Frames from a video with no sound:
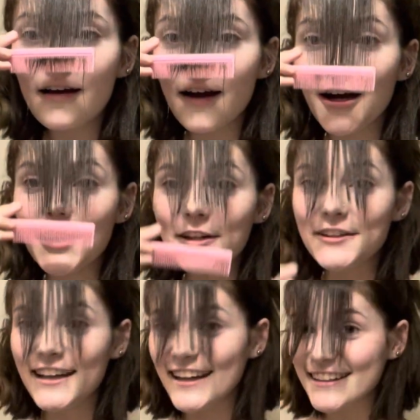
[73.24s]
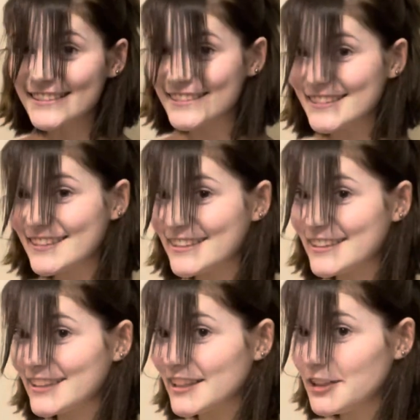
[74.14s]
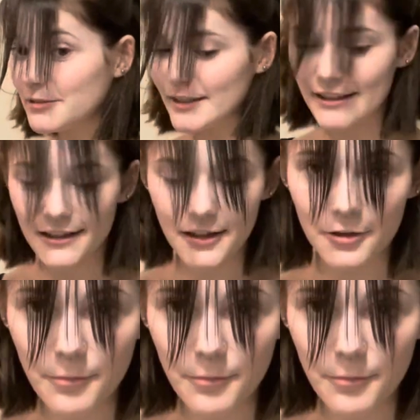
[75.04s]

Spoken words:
Oh yeah, there we go.